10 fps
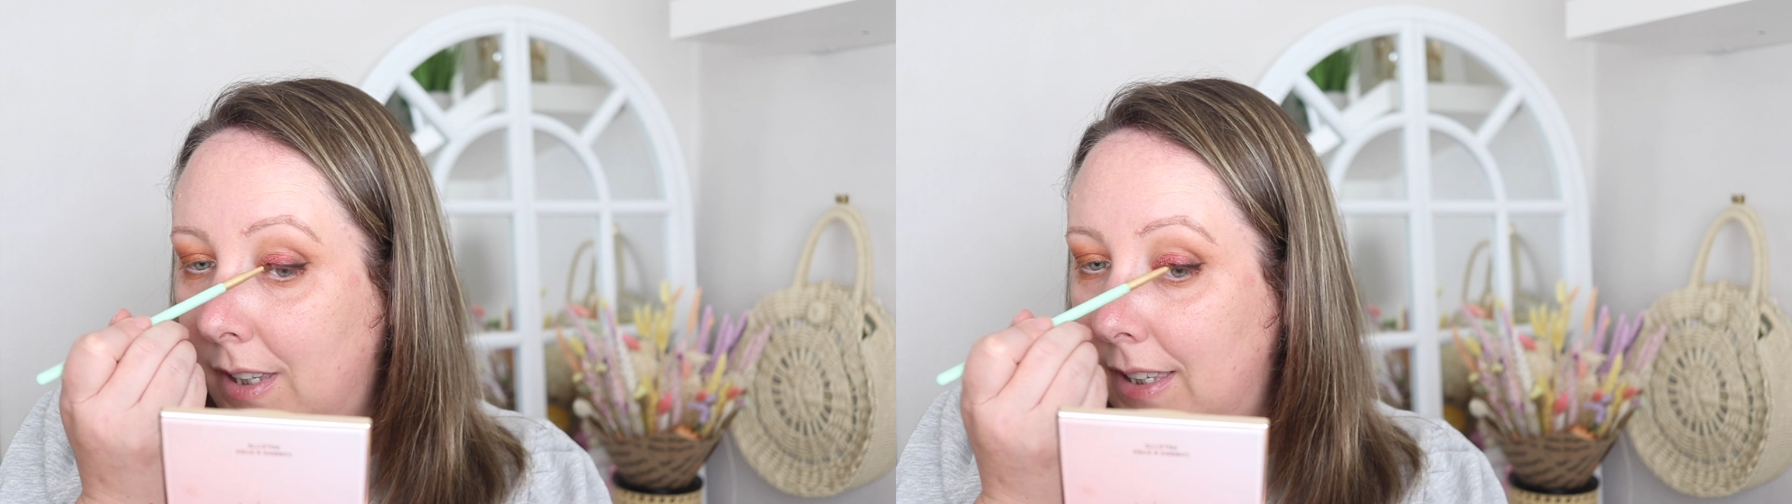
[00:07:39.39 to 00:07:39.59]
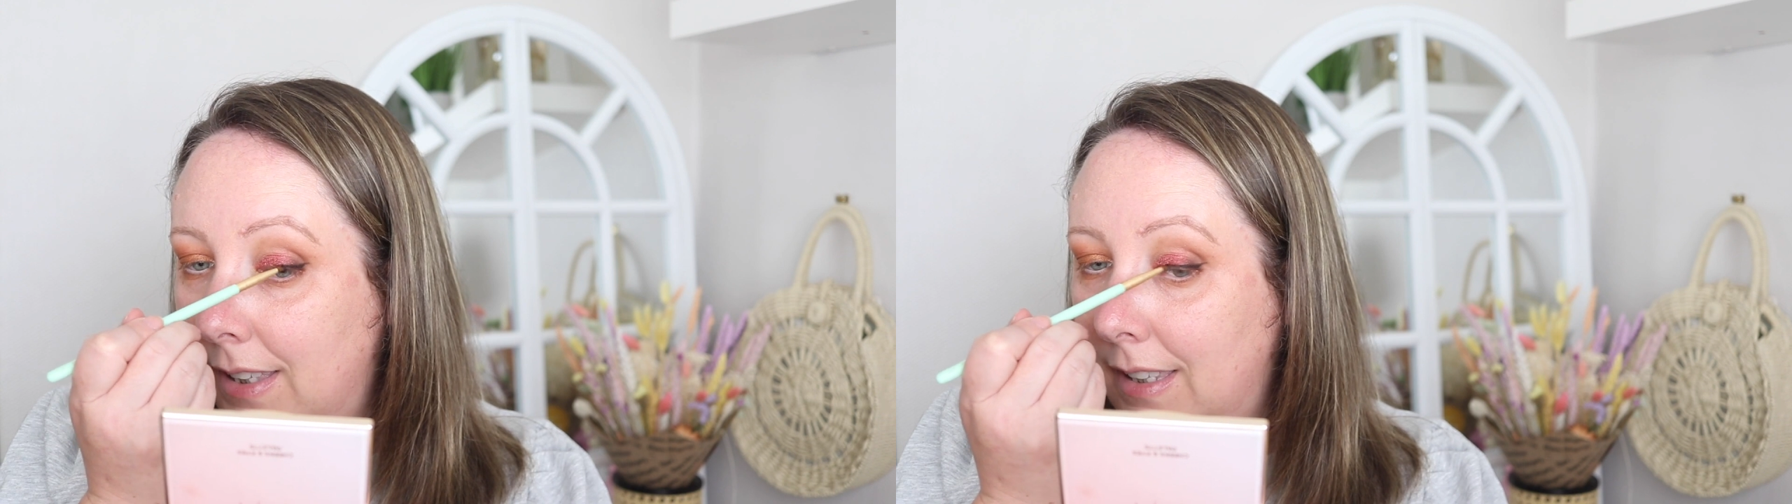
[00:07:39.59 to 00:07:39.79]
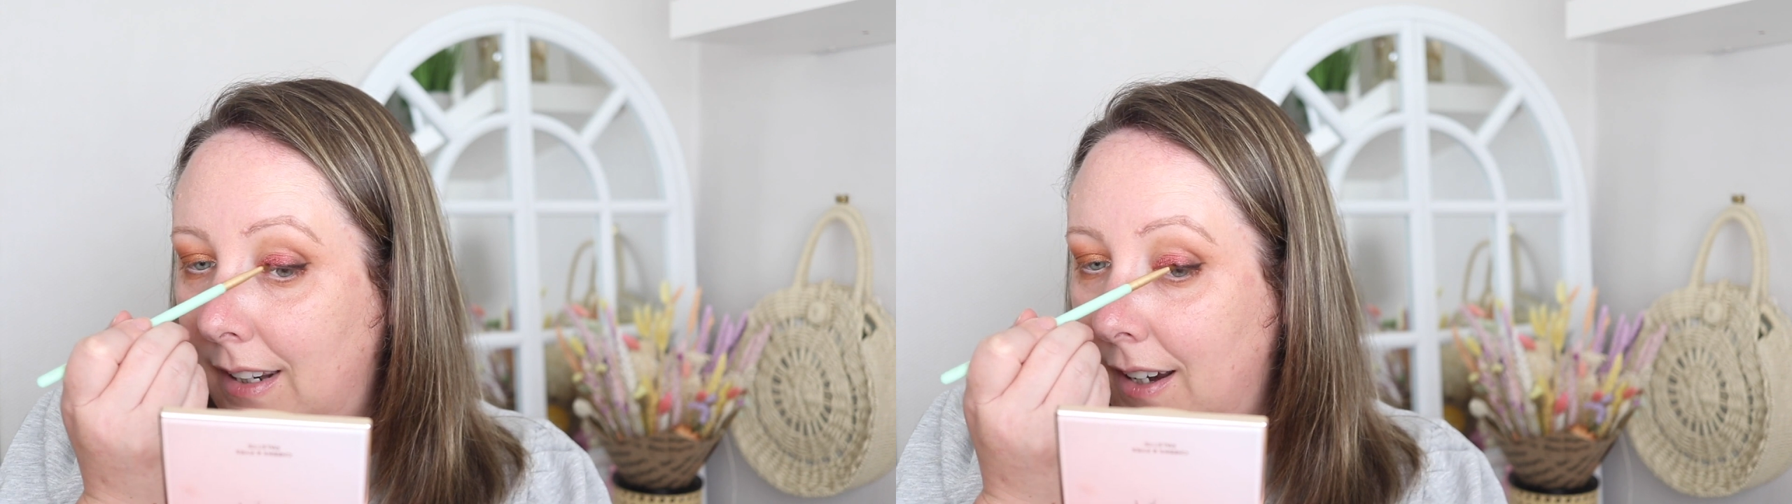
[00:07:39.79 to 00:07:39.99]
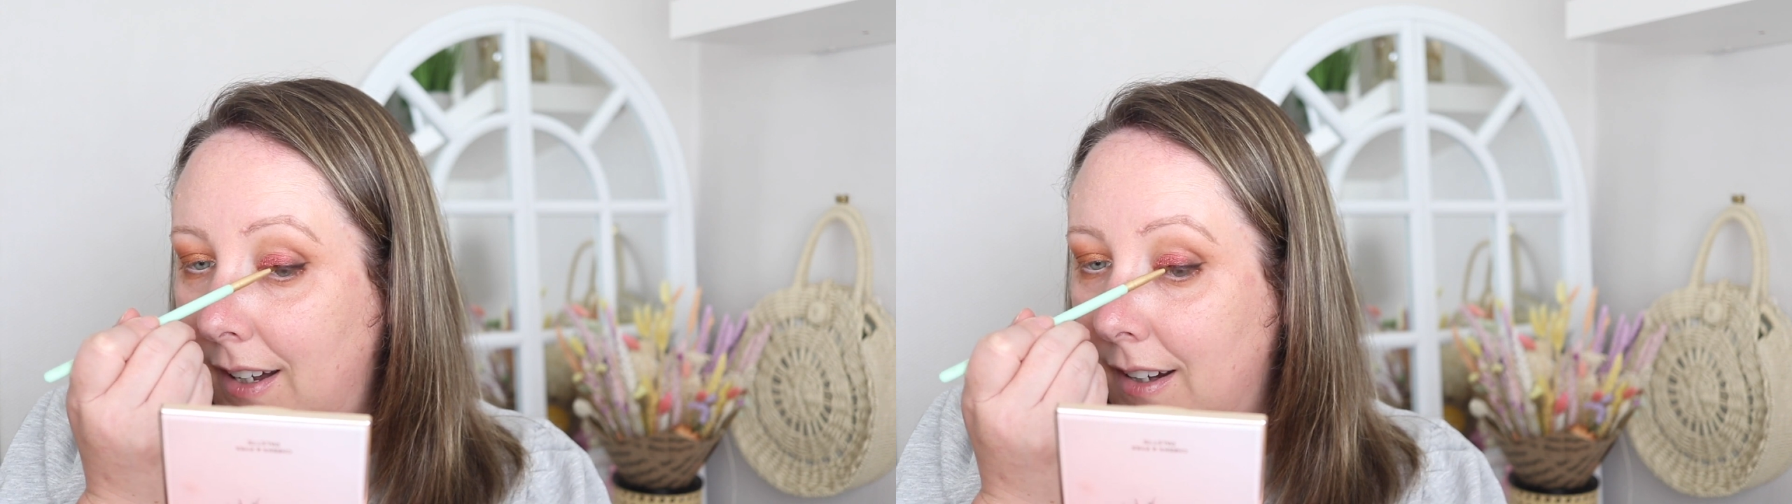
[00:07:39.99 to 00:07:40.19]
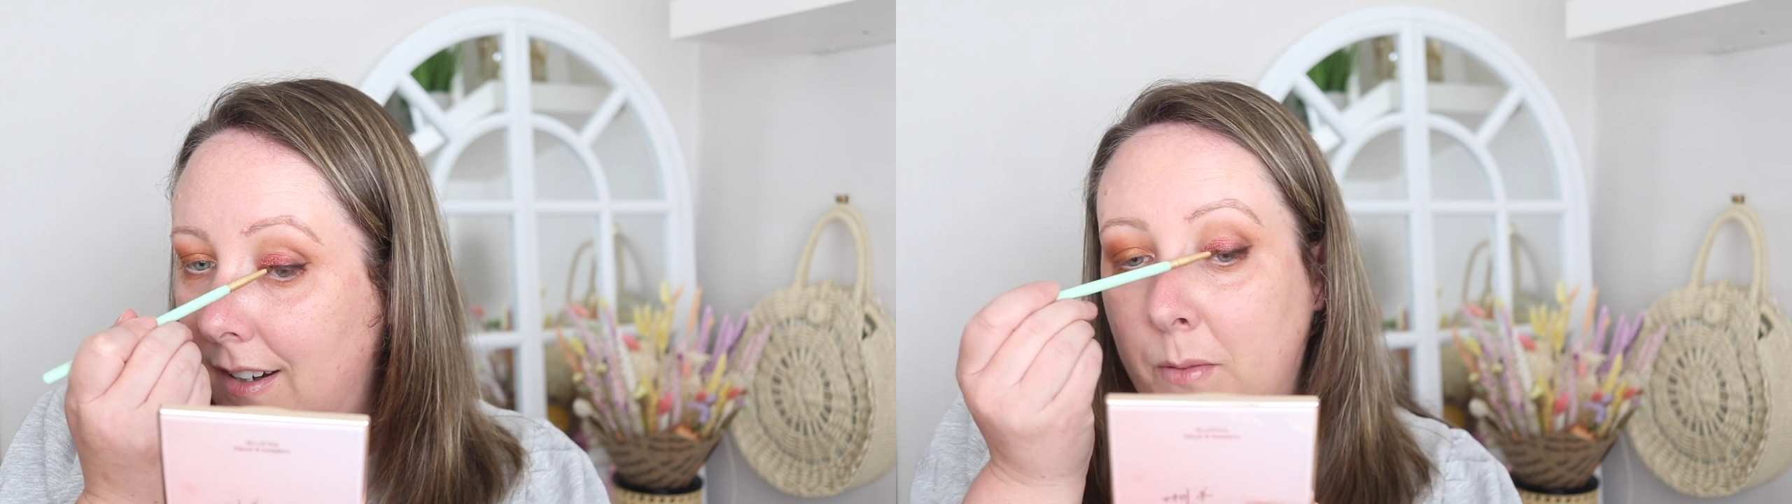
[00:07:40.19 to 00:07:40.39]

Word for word: this, the liner.